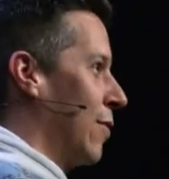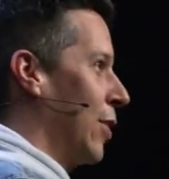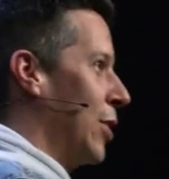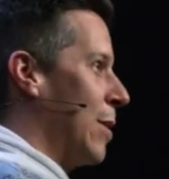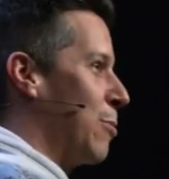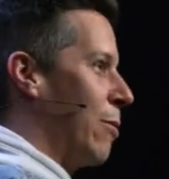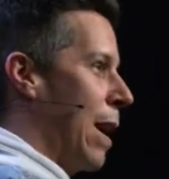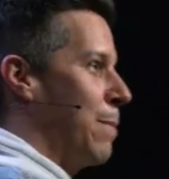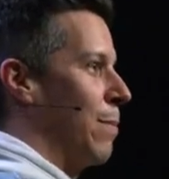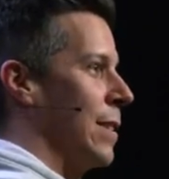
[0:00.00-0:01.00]
for you as we
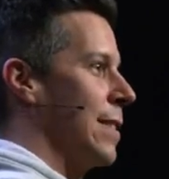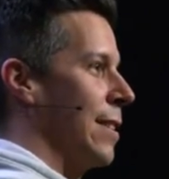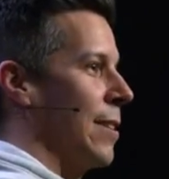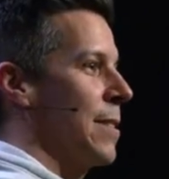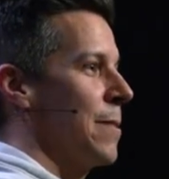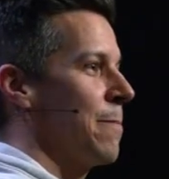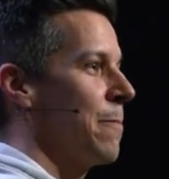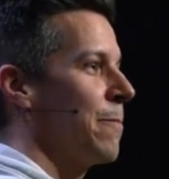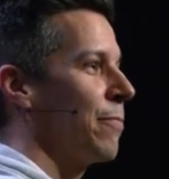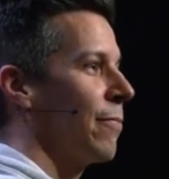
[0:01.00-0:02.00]
wrap up this series.
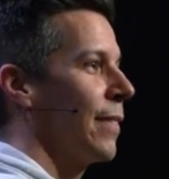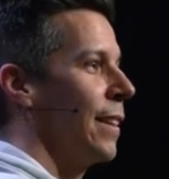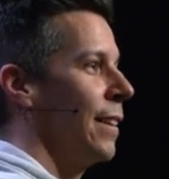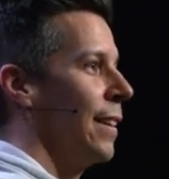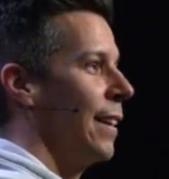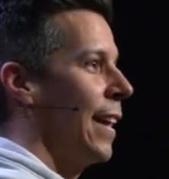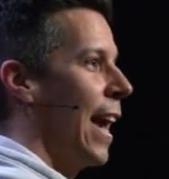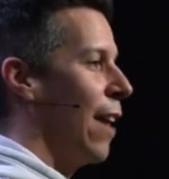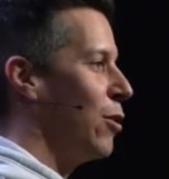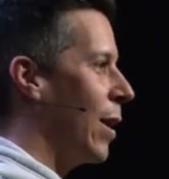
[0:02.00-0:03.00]

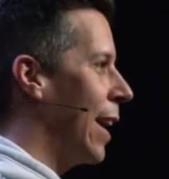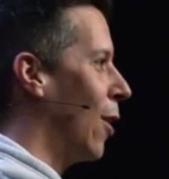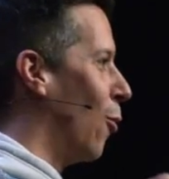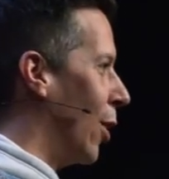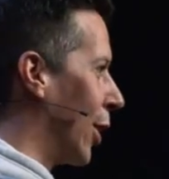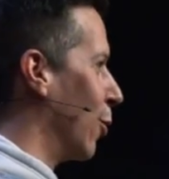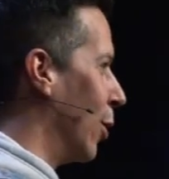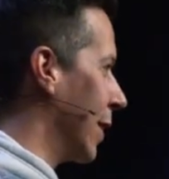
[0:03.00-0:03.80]
Have you had a one-on-one